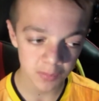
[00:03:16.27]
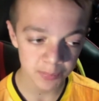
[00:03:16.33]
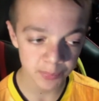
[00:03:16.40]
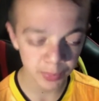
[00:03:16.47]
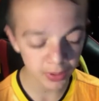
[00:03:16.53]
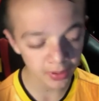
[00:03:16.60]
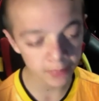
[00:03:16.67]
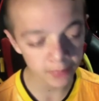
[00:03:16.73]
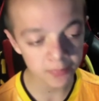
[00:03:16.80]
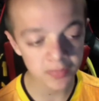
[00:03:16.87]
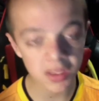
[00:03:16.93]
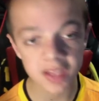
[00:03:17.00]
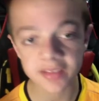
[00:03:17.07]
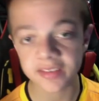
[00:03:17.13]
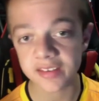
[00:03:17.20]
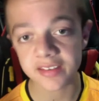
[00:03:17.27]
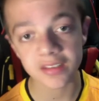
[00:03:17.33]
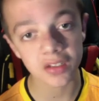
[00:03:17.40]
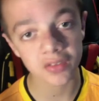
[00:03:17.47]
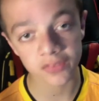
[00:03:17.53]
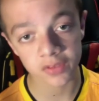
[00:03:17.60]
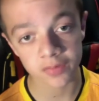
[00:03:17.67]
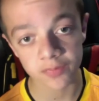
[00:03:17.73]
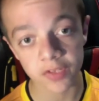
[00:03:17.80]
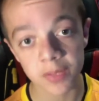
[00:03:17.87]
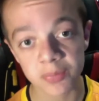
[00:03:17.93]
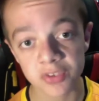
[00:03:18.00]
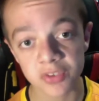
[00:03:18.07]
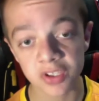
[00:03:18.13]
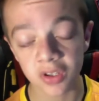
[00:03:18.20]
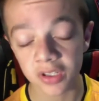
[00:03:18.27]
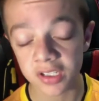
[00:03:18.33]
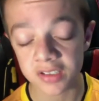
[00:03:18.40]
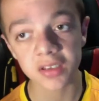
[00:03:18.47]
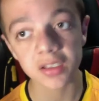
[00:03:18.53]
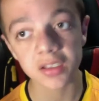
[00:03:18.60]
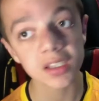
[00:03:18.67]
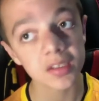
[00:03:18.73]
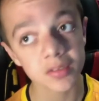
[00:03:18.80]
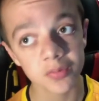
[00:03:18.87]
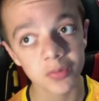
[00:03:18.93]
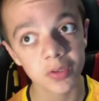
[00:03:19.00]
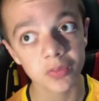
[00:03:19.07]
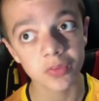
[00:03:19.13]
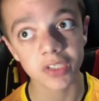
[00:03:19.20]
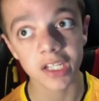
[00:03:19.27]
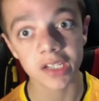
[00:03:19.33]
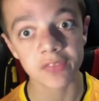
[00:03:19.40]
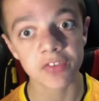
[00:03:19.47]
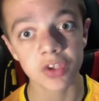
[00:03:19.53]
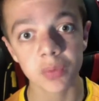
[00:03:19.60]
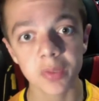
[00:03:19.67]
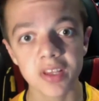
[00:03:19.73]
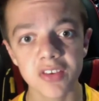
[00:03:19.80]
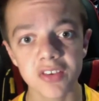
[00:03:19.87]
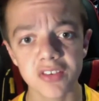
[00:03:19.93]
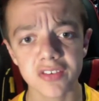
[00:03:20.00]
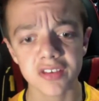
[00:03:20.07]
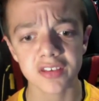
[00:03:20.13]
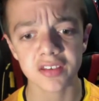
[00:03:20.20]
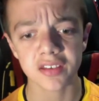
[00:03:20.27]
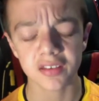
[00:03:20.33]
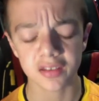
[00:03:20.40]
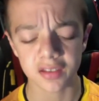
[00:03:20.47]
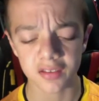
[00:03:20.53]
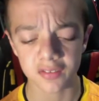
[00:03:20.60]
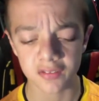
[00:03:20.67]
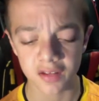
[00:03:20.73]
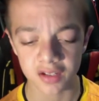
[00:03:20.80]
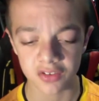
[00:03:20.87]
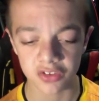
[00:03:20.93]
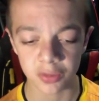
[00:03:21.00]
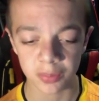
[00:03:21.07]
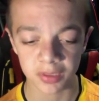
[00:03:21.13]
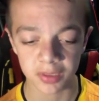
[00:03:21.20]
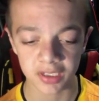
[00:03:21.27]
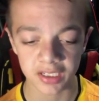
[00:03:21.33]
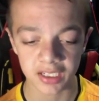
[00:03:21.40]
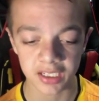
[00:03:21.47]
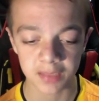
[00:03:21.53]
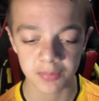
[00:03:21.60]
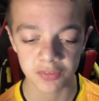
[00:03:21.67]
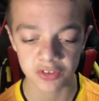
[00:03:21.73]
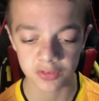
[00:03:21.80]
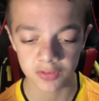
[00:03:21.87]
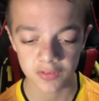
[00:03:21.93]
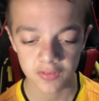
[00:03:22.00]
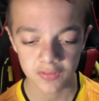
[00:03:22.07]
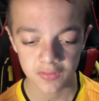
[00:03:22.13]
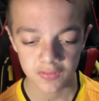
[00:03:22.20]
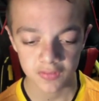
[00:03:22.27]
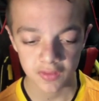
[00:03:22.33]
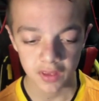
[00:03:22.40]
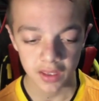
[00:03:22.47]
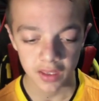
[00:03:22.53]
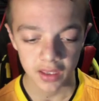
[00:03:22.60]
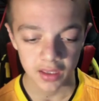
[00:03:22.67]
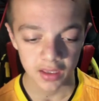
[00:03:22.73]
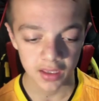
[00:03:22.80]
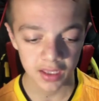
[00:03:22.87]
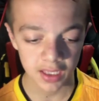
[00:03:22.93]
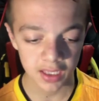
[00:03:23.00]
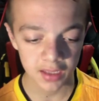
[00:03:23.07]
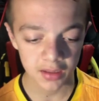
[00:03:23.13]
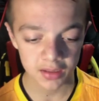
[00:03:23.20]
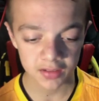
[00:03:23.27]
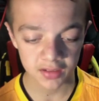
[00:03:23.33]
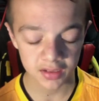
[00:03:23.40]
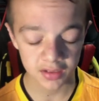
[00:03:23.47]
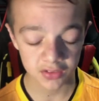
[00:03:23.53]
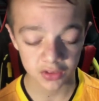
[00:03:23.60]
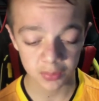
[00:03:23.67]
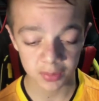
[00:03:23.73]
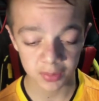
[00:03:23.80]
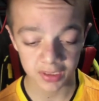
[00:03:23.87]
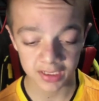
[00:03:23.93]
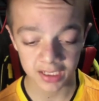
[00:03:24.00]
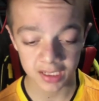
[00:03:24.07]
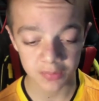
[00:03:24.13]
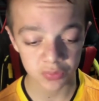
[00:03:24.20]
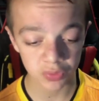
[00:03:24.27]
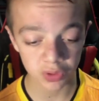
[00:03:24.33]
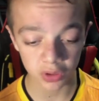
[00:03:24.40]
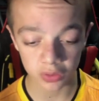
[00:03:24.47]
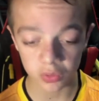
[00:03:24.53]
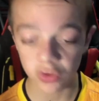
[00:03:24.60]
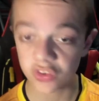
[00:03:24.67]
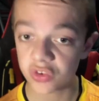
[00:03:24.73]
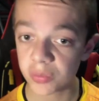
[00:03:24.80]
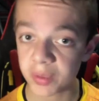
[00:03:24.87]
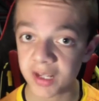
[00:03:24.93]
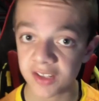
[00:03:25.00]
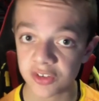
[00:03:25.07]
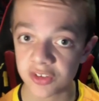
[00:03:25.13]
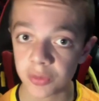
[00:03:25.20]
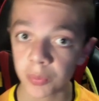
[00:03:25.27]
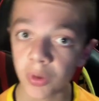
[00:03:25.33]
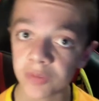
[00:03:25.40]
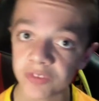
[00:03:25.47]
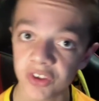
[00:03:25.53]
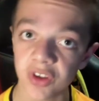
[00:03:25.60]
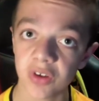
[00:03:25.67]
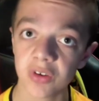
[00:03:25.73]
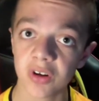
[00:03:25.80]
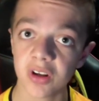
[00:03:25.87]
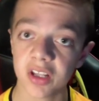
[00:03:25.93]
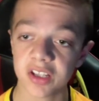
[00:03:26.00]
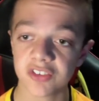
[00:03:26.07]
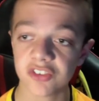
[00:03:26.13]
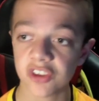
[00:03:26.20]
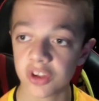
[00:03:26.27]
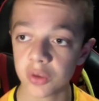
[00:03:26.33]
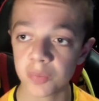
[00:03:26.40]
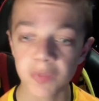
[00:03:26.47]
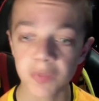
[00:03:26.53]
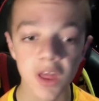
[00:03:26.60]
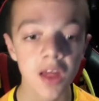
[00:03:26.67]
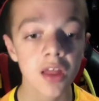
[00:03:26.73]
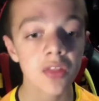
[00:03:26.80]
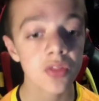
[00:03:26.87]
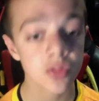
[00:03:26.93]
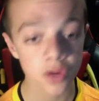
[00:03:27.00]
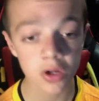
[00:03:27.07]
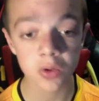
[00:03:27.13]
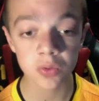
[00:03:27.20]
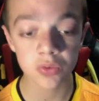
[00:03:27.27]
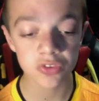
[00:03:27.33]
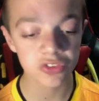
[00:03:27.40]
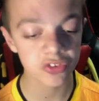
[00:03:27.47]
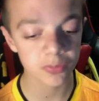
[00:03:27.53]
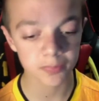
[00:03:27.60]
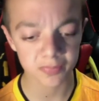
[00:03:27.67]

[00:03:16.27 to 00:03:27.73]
But on the flip side, if we get a few wins in the next couple of games, we've got Crystal Palace and Watford on our next two. Those